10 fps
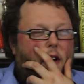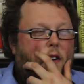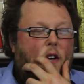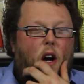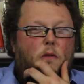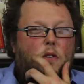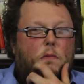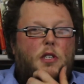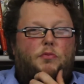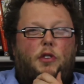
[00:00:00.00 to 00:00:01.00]
and I would
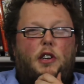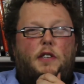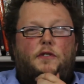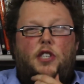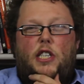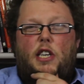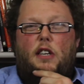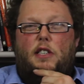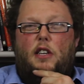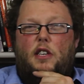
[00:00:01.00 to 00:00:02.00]
not be surprised if she
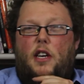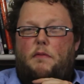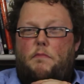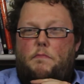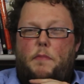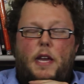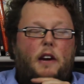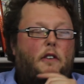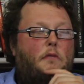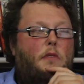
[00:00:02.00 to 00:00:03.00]
turns out to be
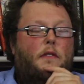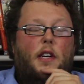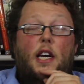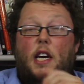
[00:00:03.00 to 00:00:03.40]
her own mother.